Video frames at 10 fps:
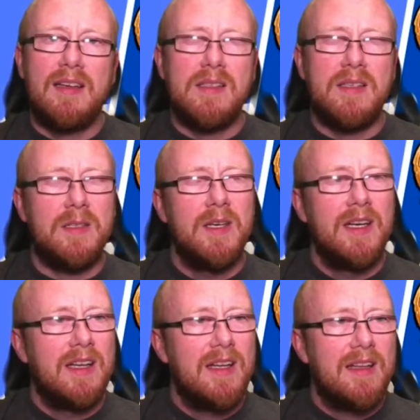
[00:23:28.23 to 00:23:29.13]
So
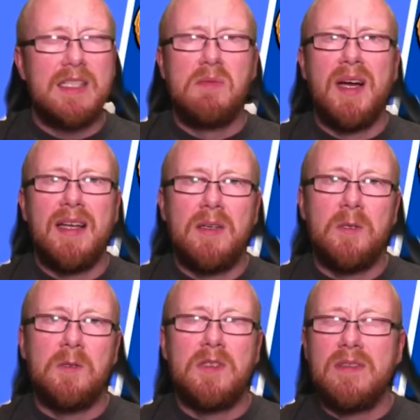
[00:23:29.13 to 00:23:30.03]
that's why I
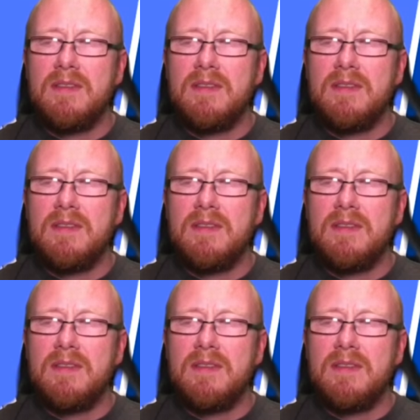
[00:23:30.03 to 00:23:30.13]
don't